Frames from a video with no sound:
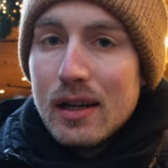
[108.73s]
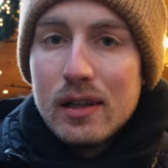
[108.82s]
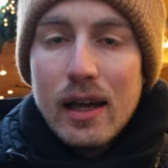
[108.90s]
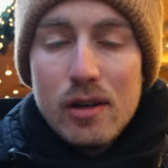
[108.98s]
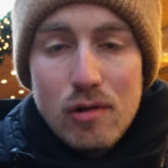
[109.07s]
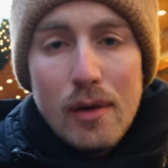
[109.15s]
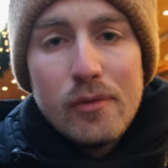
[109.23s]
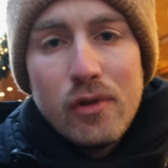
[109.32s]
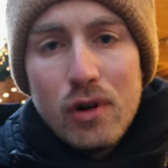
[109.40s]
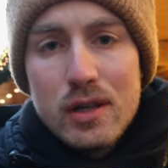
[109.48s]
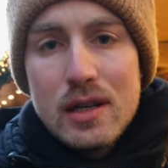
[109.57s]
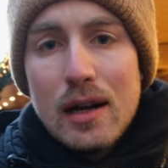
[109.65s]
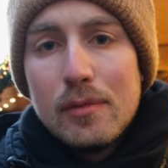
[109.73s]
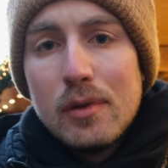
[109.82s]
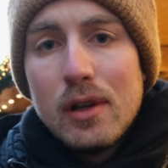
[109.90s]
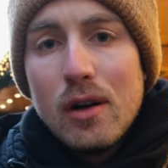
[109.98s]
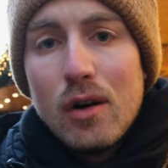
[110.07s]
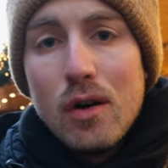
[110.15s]
Like rum, for example,
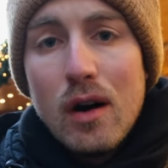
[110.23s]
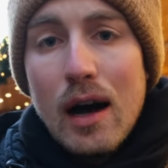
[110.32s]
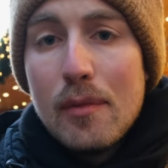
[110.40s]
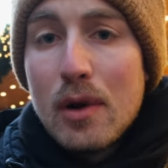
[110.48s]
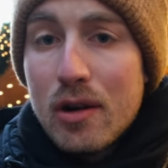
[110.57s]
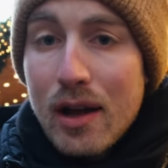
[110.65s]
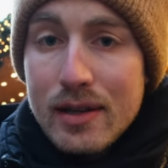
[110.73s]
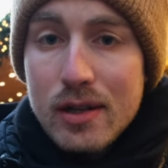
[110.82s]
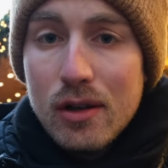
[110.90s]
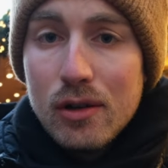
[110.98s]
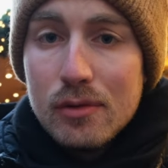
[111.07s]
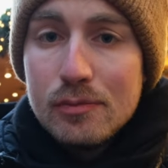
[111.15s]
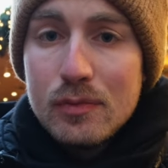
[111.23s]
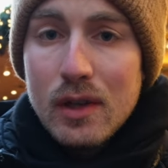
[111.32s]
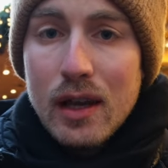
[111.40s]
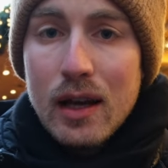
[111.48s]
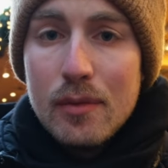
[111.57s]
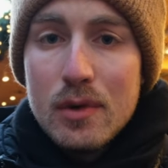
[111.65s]
or amaretto
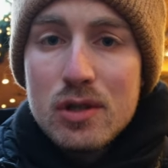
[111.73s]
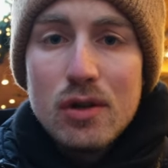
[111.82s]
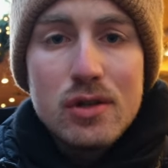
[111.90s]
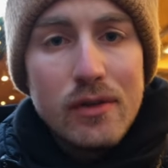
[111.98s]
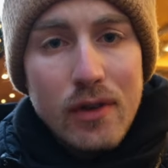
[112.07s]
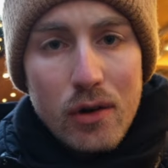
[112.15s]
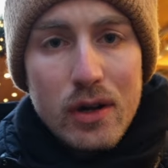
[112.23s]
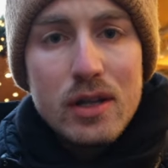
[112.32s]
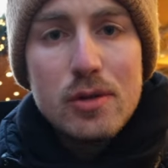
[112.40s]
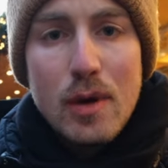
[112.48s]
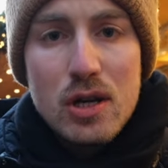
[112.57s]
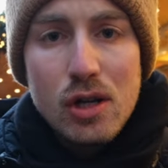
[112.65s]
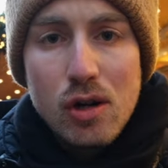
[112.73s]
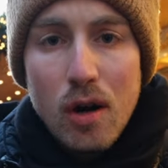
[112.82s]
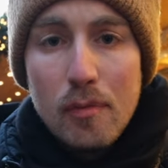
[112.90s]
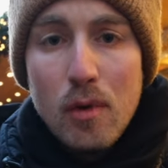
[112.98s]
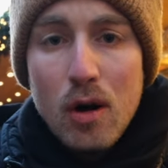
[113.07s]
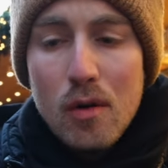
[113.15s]
um, is also a very special
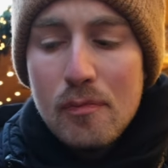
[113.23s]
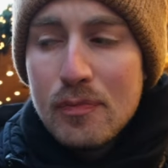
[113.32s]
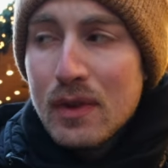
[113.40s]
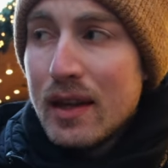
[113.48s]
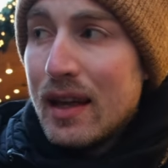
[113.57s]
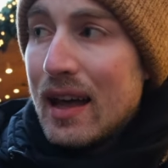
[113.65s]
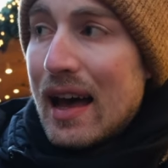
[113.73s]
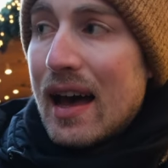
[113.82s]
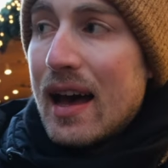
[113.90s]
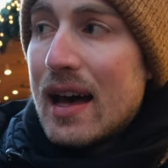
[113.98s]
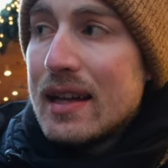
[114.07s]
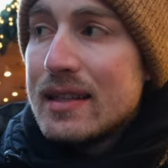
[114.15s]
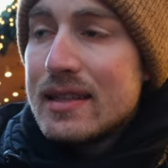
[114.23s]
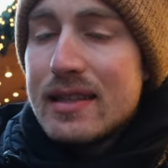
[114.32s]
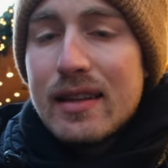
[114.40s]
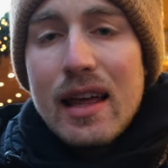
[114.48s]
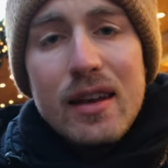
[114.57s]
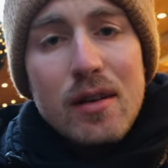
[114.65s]
combo. And
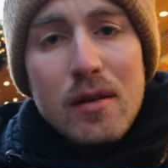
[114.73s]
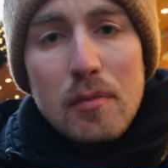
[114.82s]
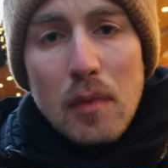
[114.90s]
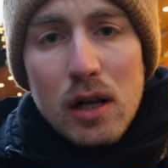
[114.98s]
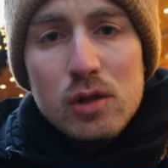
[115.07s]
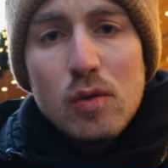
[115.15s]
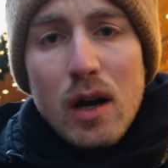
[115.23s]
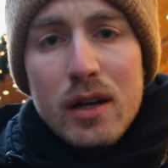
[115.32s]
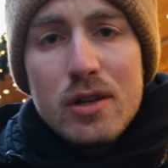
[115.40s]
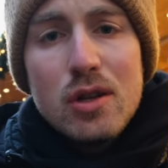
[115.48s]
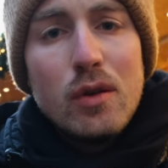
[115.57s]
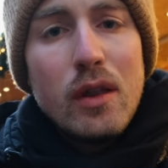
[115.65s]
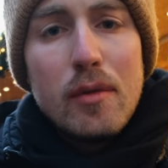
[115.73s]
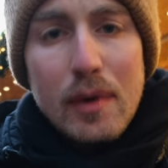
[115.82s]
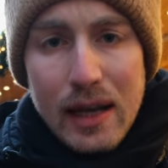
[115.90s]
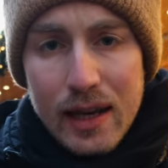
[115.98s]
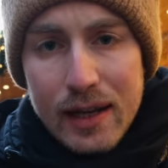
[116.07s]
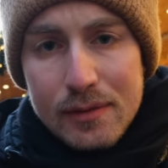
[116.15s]
then mulled wine is only the
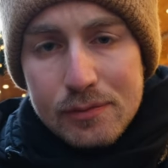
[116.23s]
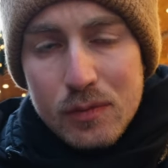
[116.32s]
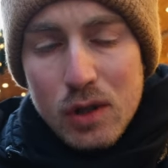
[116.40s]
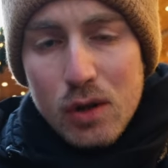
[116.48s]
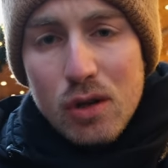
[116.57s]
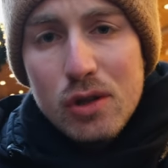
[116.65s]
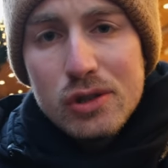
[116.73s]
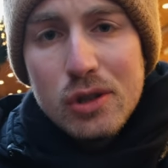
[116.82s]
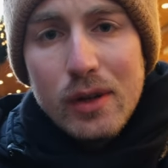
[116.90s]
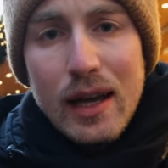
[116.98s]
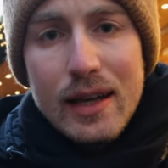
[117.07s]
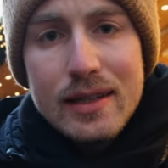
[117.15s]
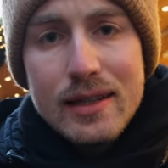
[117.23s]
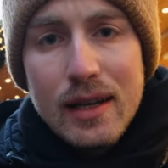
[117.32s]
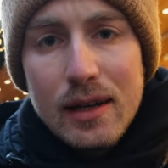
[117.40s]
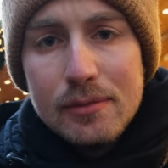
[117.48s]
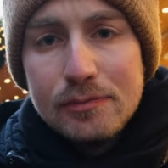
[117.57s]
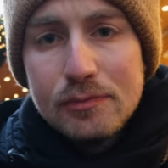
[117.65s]
beginning. You can also get
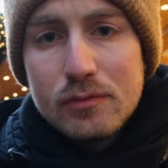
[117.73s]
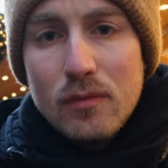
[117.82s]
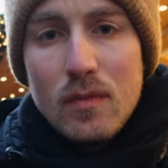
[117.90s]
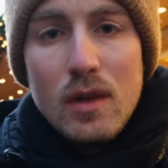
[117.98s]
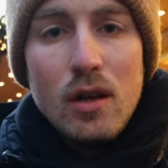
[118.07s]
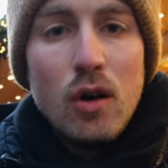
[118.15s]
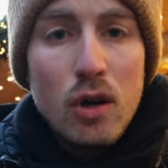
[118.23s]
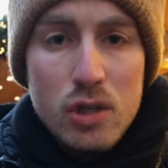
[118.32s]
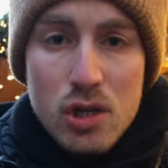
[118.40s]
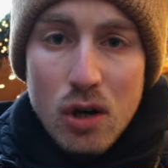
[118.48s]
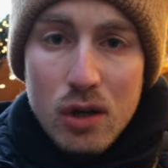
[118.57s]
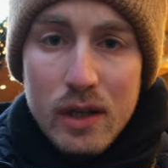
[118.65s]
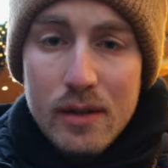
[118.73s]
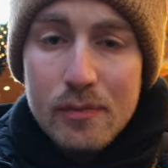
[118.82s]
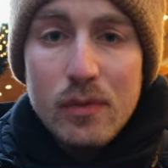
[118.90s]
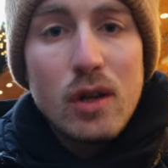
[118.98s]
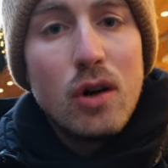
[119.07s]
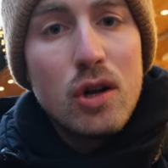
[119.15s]
um, hot chocolate,
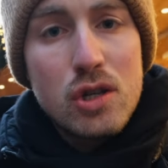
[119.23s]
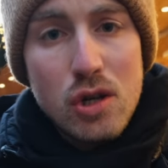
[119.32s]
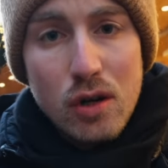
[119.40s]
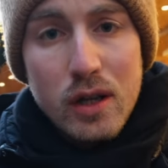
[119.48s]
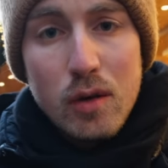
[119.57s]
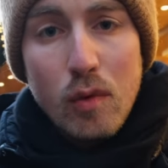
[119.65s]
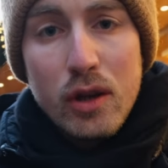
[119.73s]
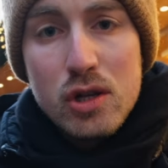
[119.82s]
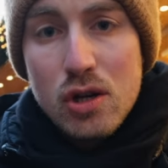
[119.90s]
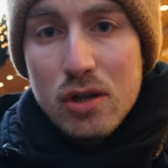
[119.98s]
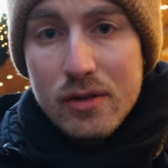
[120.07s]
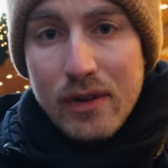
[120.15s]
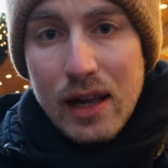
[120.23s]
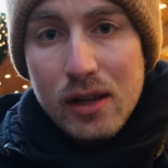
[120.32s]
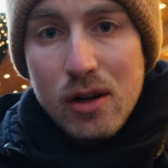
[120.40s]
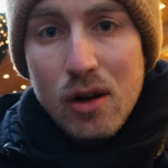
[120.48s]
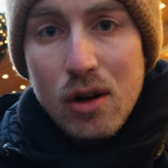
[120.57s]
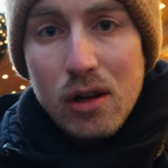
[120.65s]
hot chocolate with a shot of
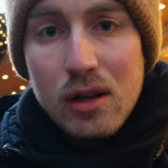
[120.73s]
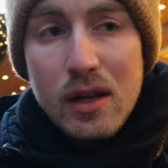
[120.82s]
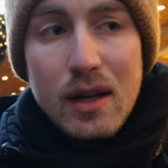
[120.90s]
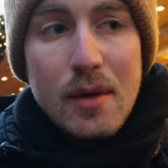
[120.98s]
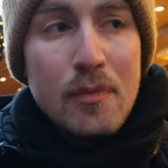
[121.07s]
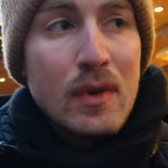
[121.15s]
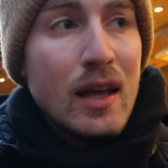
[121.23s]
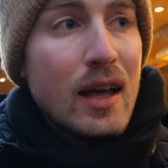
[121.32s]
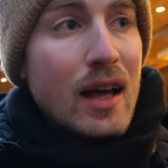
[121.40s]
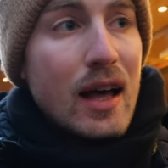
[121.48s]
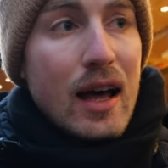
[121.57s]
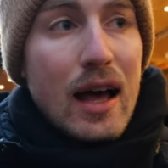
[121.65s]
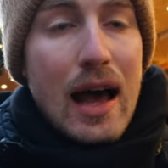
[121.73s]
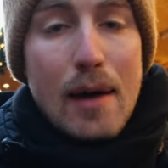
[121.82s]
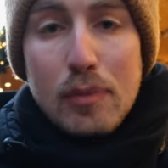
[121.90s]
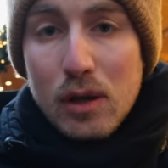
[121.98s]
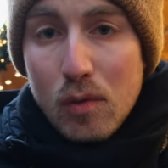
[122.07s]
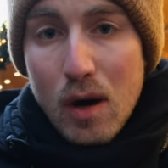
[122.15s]
alcohol
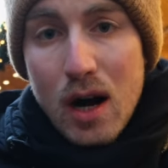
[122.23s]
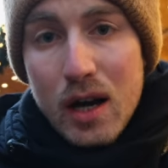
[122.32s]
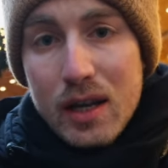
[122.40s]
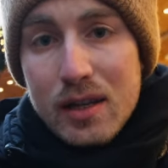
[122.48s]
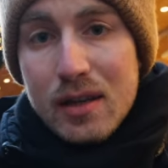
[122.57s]
apple wine,